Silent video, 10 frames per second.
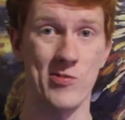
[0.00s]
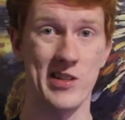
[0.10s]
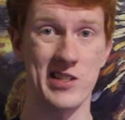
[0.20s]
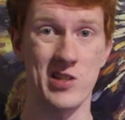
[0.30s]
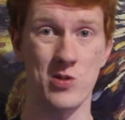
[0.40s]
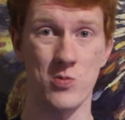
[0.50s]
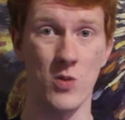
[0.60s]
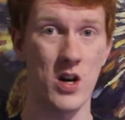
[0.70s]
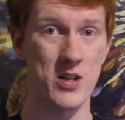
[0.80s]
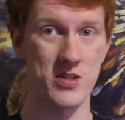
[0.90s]
reason to
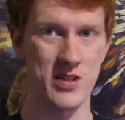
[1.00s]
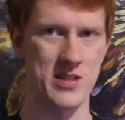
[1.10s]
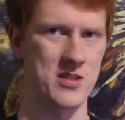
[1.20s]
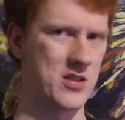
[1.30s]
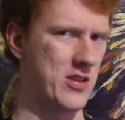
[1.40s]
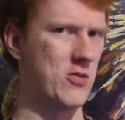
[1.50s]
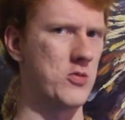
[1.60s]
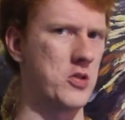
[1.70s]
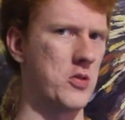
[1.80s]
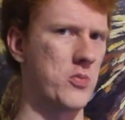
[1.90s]
watch this
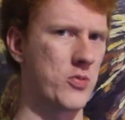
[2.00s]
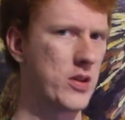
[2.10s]
YouTube